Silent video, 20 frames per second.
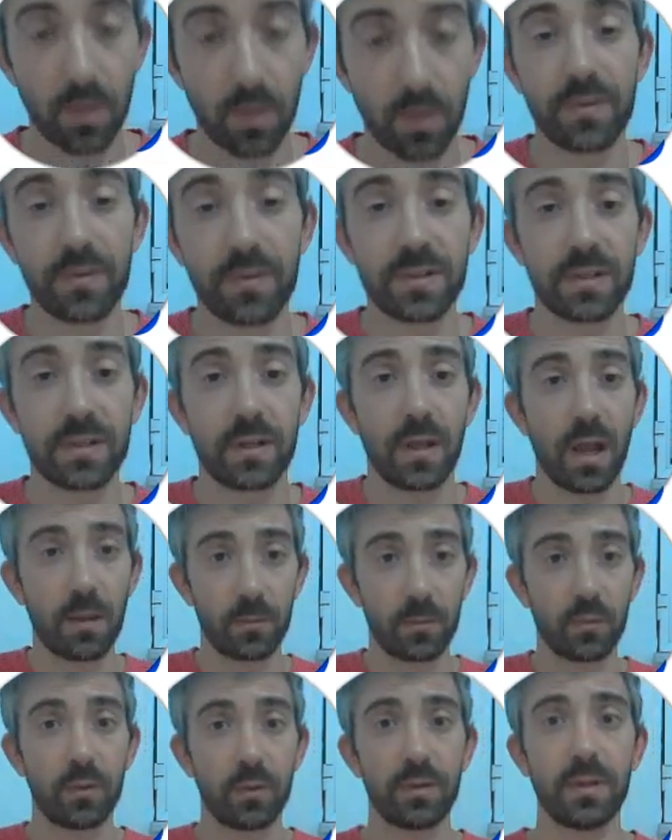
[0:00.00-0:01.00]
obviously
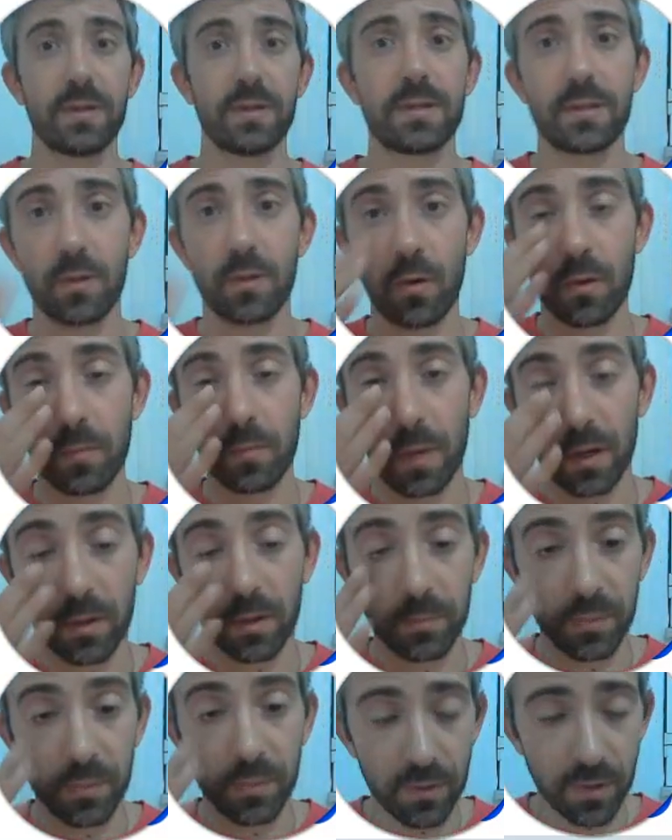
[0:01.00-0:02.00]
I'm doing this on my
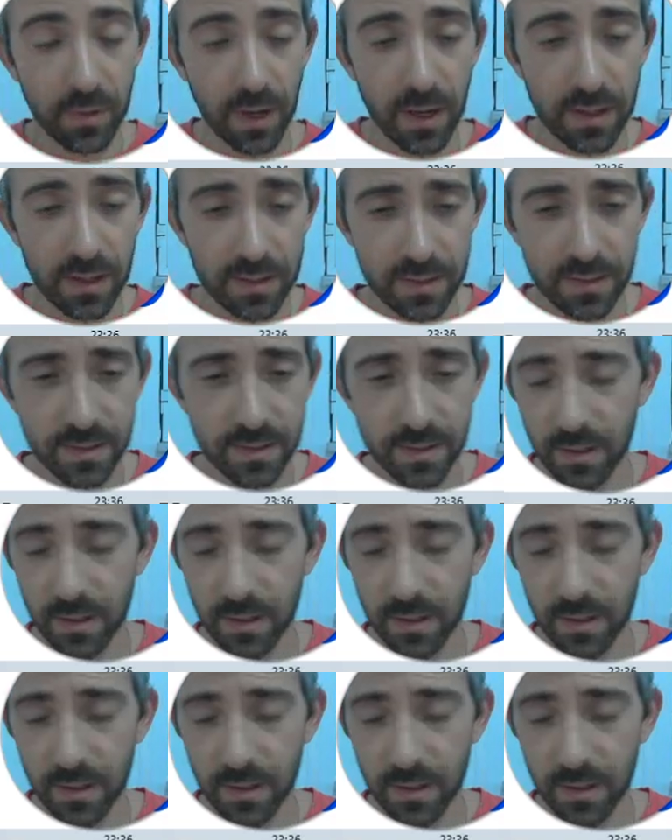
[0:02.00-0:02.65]
computer, guys.